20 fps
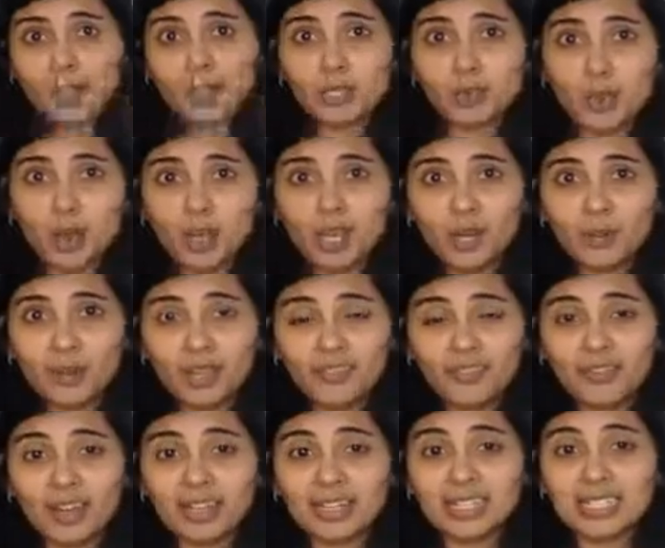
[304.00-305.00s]
you walk away,
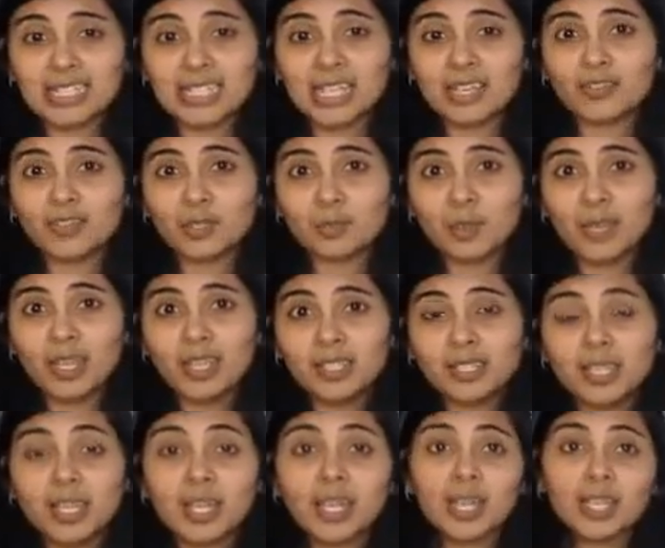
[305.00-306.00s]
find a safe
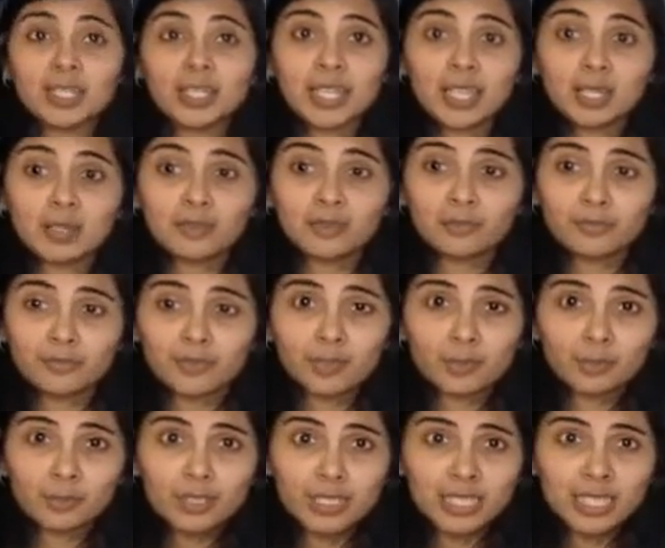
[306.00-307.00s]
space, take a
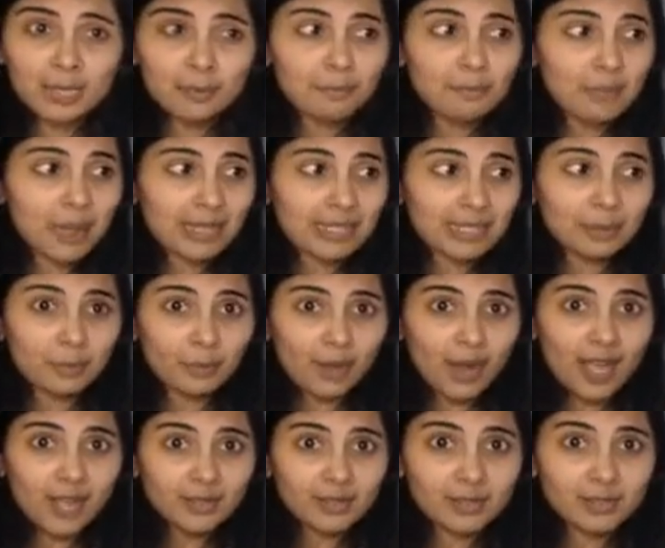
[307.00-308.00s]
few deep belly
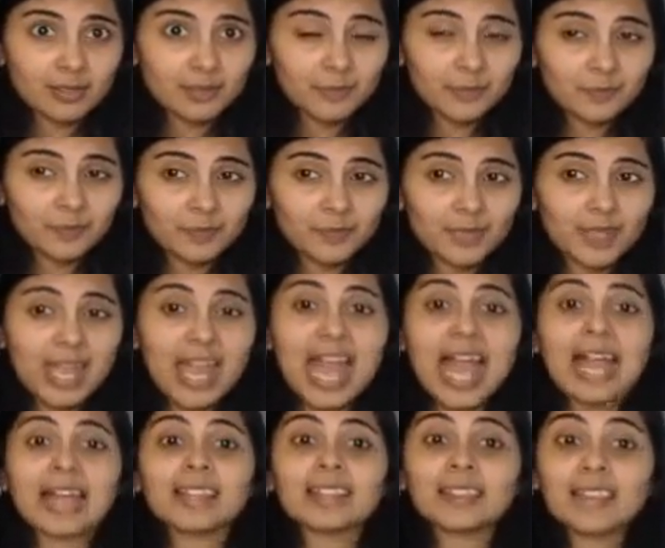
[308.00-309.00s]
breaths,
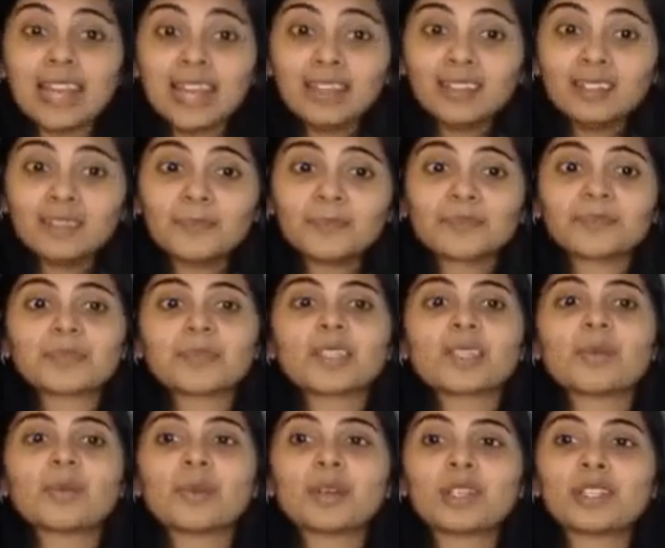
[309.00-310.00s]
and then
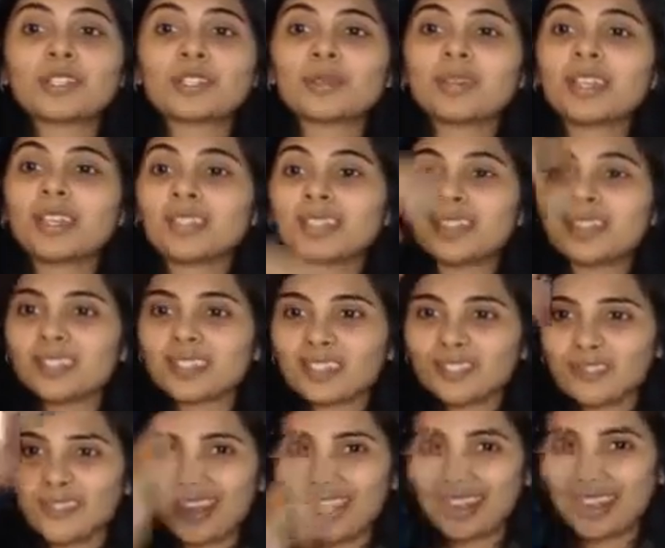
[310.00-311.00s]
what you're doing is you're
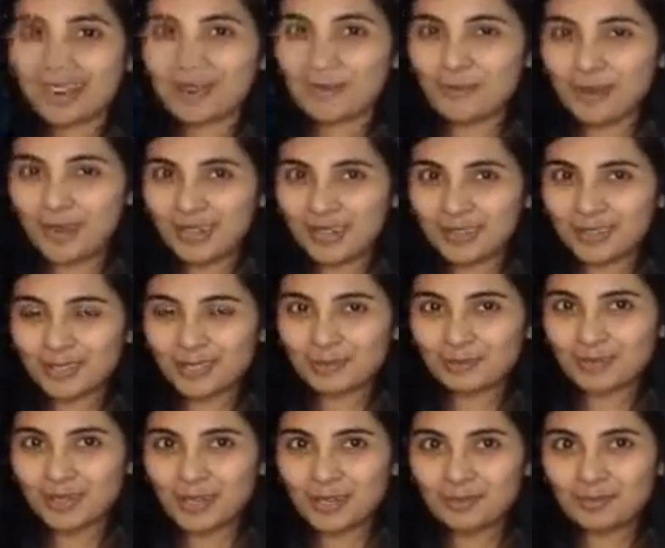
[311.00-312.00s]
finding out where
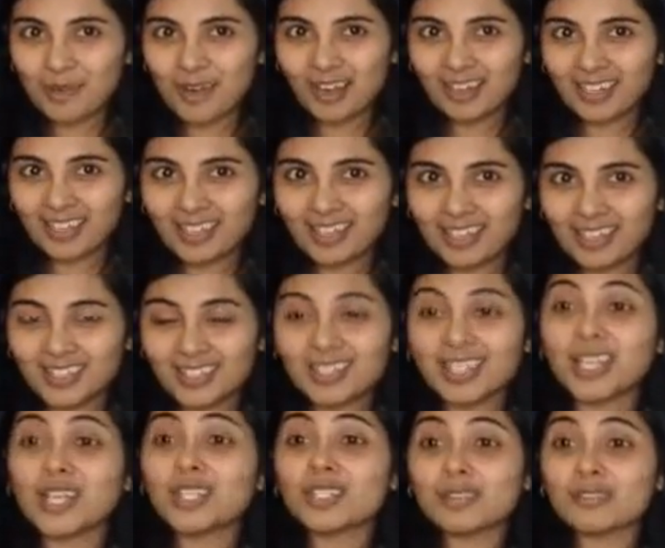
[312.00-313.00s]
in your body it is.
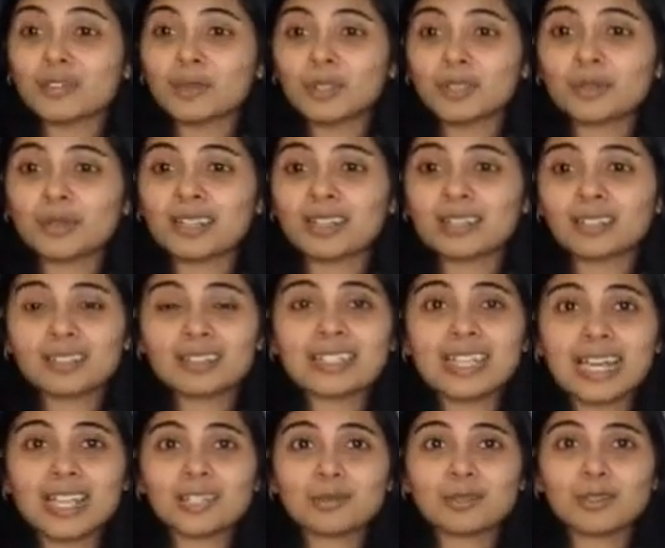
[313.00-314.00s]
So if you were doing a little
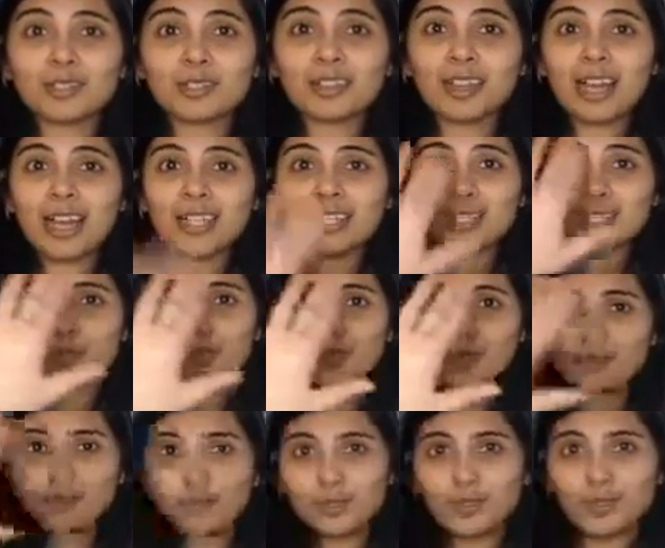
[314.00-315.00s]
dance with your class,
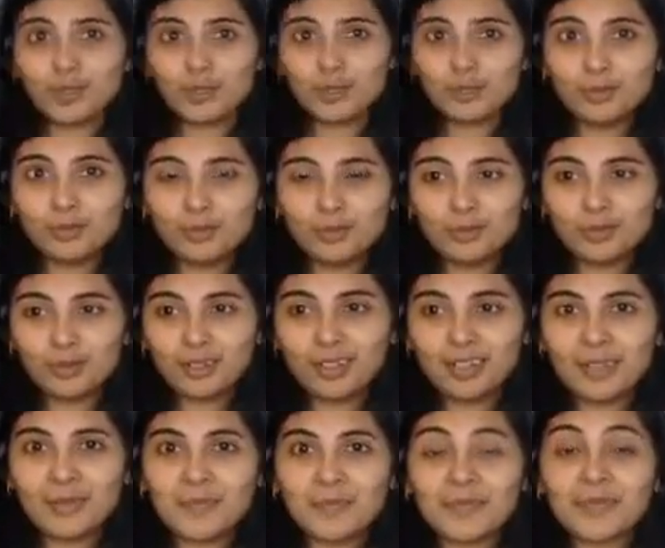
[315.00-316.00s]
do, do,
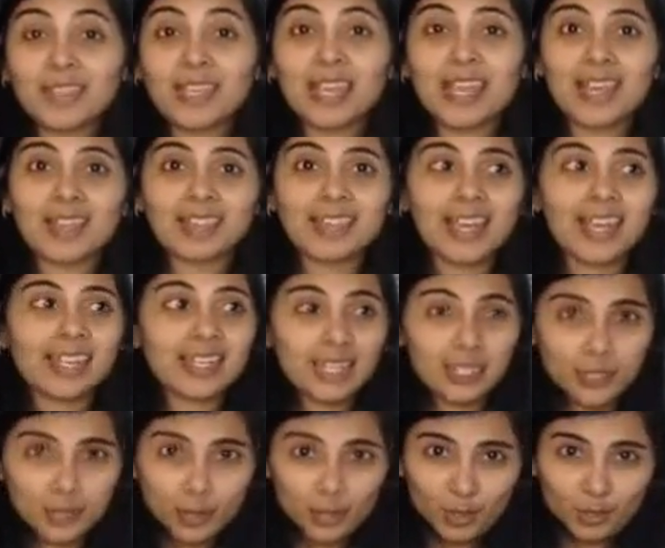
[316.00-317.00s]
and then
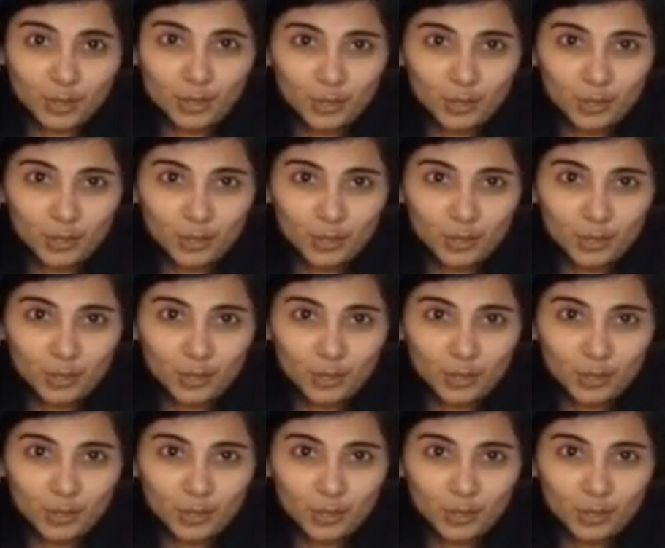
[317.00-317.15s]
it's,